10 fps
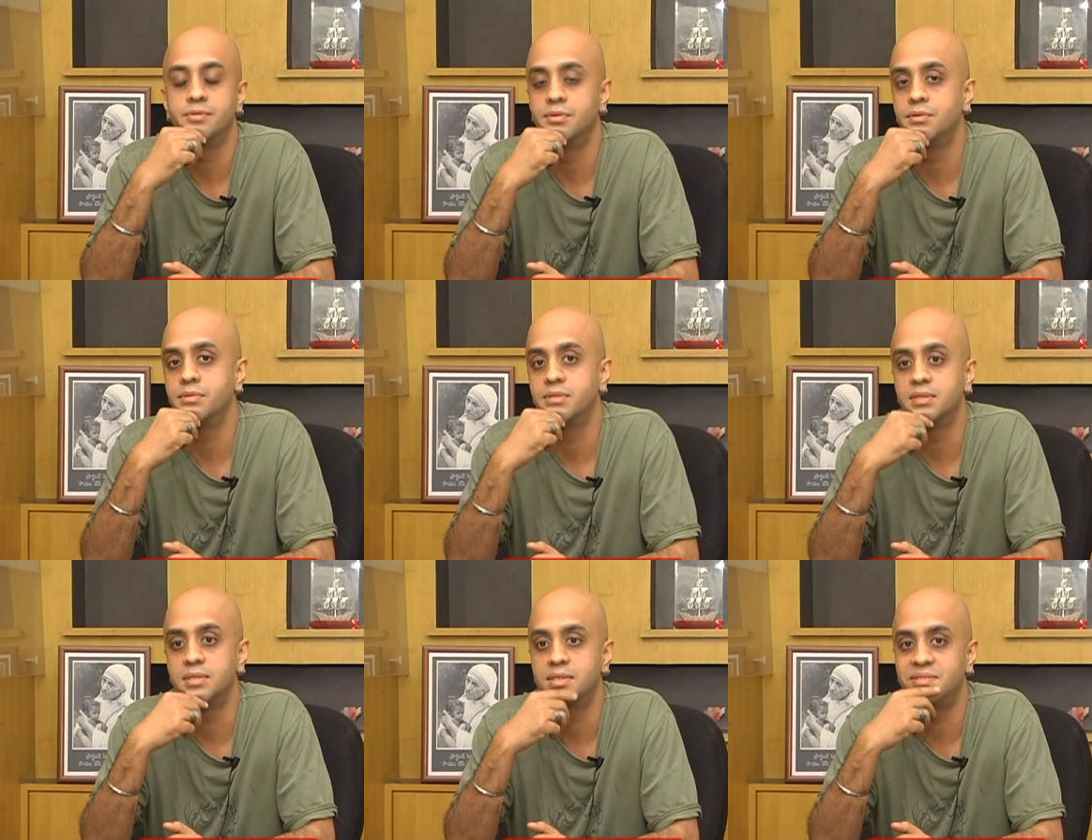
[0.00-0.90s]
So
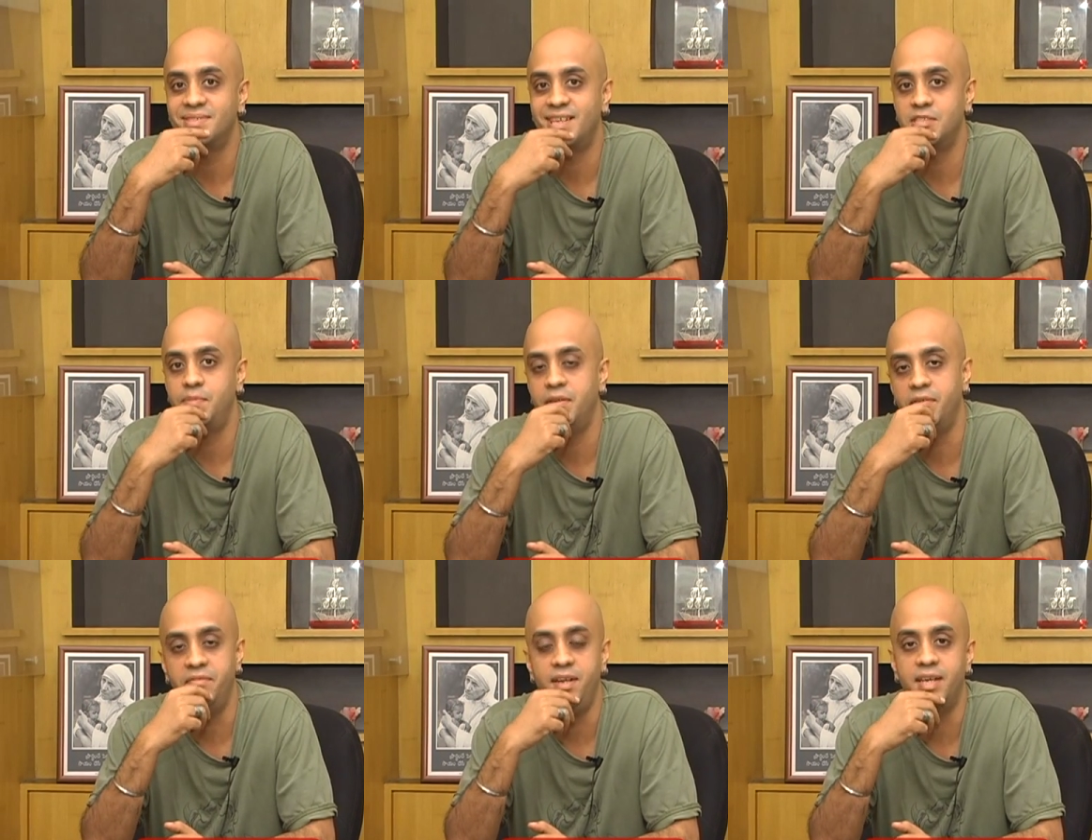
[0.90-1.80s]
that's been a
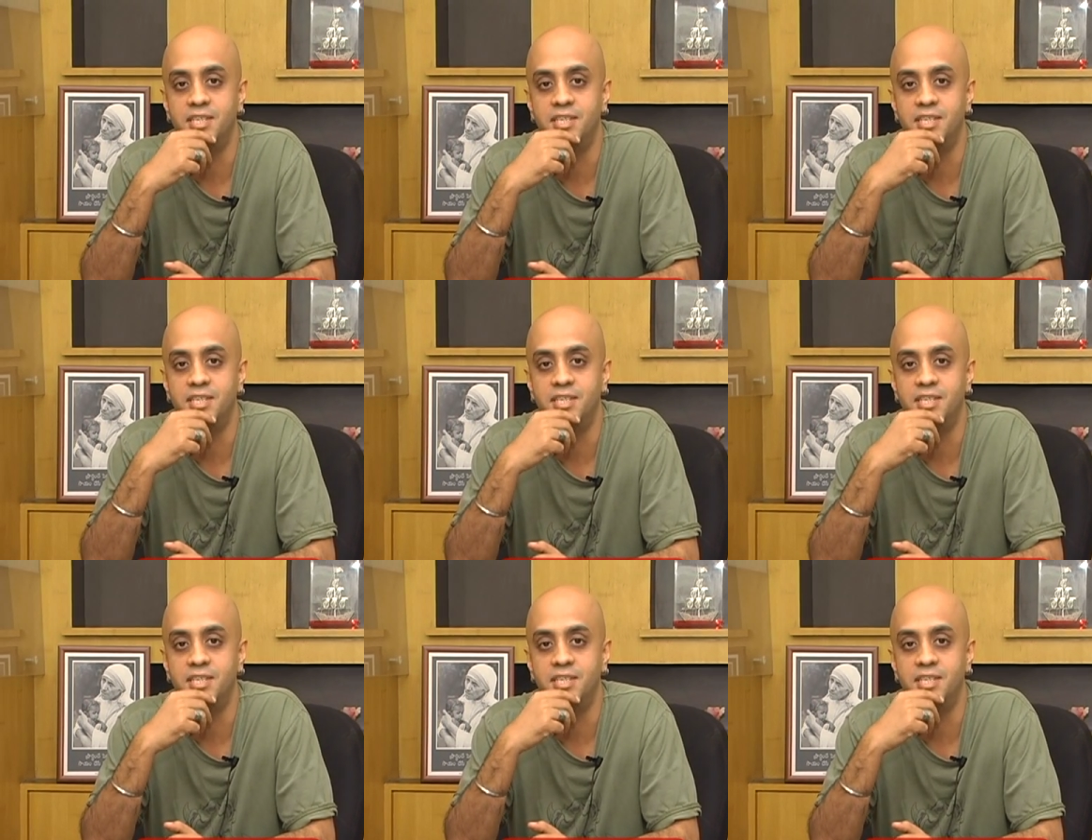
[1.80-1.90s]
revealing